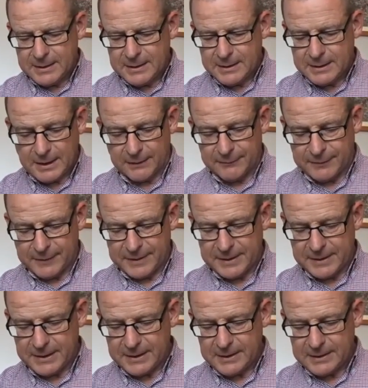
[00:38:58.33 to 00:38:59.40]
You can't find
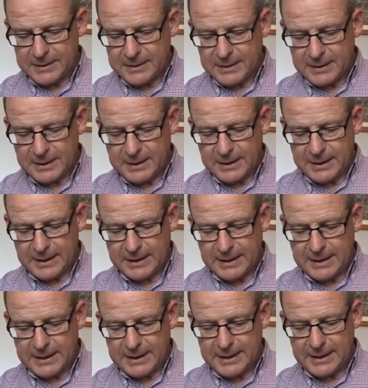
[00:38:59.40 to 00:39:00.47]
it
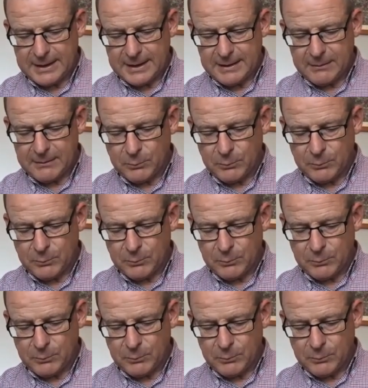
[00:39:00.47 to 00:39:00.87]
now.